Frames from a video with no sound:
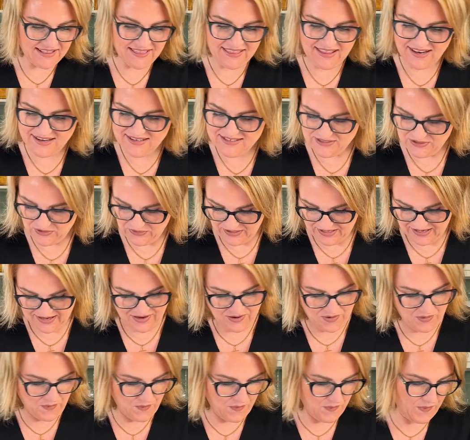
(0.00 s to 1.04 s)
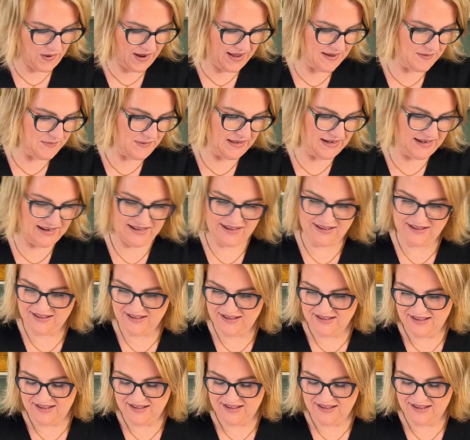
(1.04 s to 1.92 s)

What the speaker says: That is looking way better.